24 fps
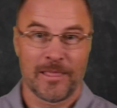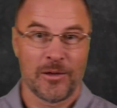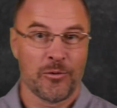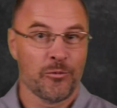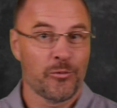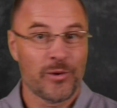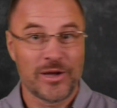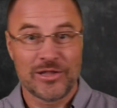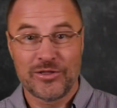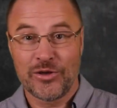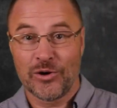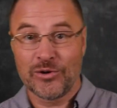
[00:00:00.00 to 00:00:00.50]

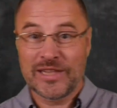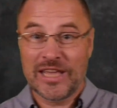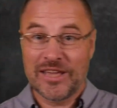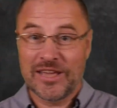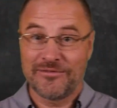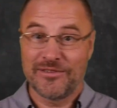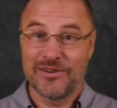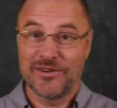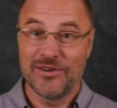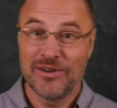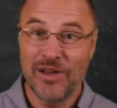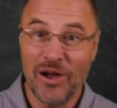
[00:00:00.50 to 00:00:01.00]
We don't
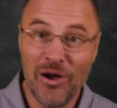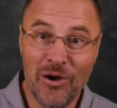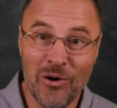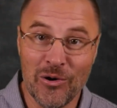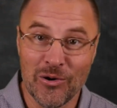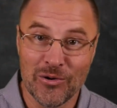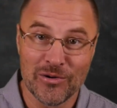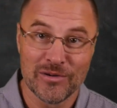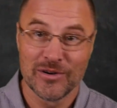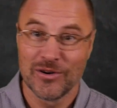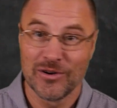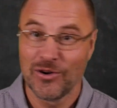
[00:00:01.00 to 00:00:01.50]
even
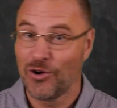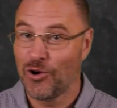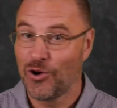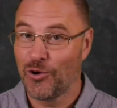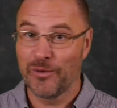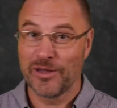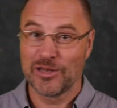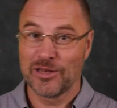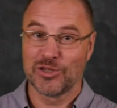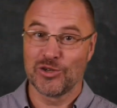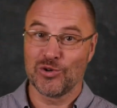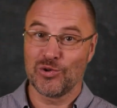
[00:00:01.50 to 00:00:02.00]
know who
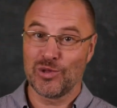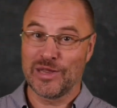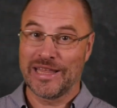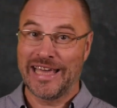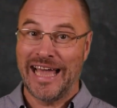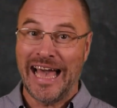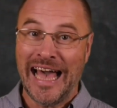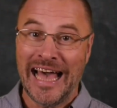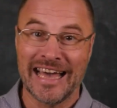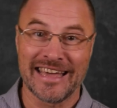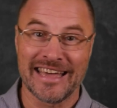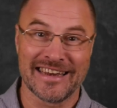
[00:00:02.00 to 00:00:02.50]
we truly
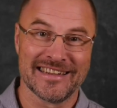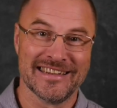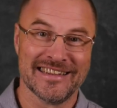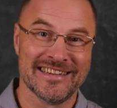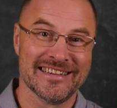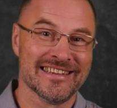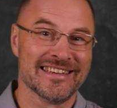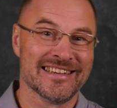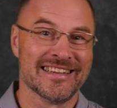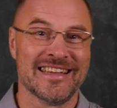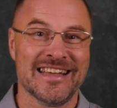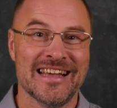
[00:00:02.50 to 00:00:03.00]
are.
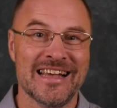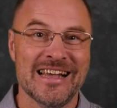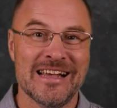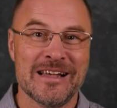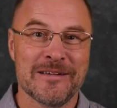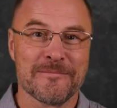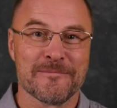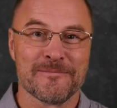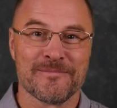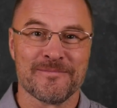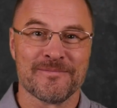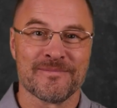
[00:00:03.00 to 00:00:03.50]

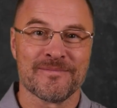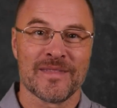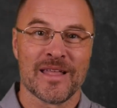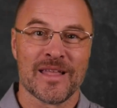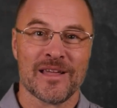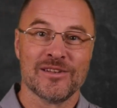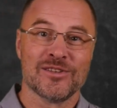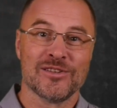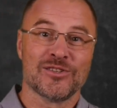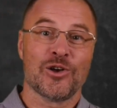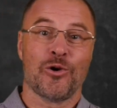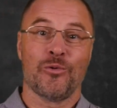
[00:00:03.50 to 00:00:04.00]

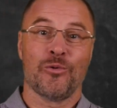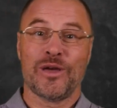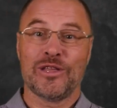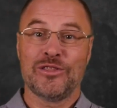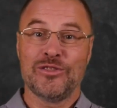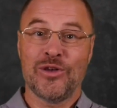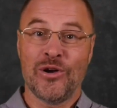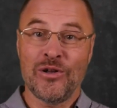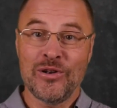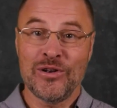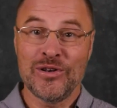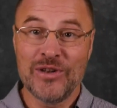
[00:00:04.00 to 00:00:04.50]
So we
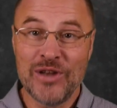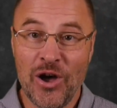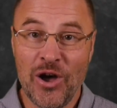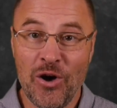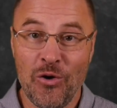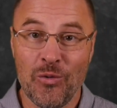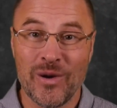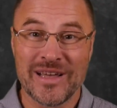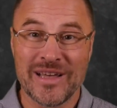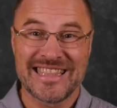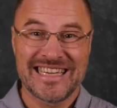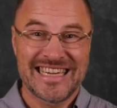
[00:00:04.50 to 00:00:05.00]
don't know
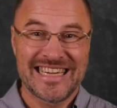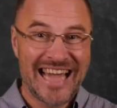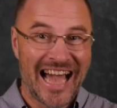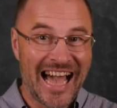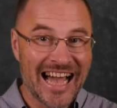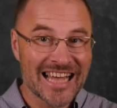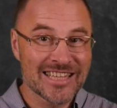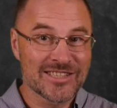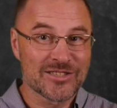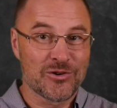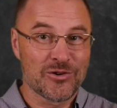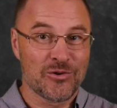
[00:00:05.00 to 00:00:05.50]
what
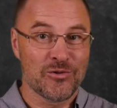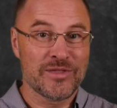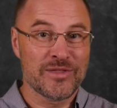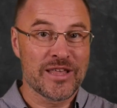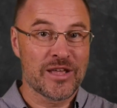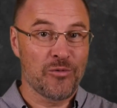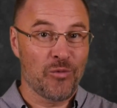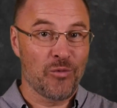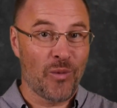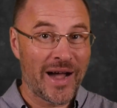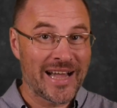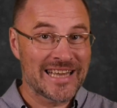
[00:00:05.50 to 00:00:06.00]
God's good
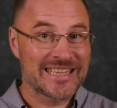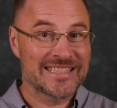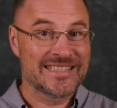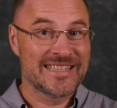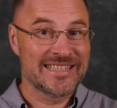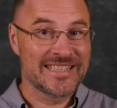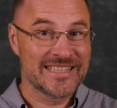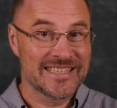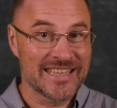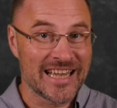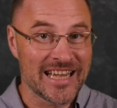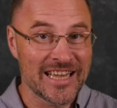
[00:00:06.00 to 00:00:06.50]
and wise
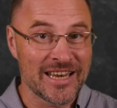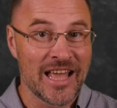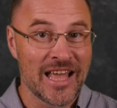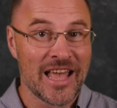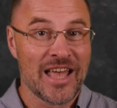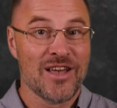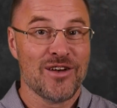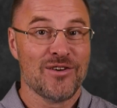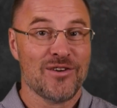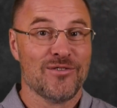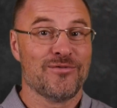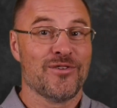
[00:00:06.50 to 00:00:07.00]
design
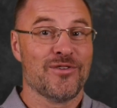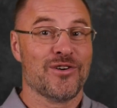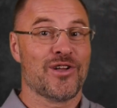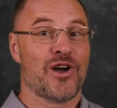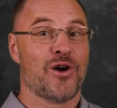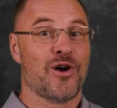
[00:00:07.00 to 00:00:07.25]
for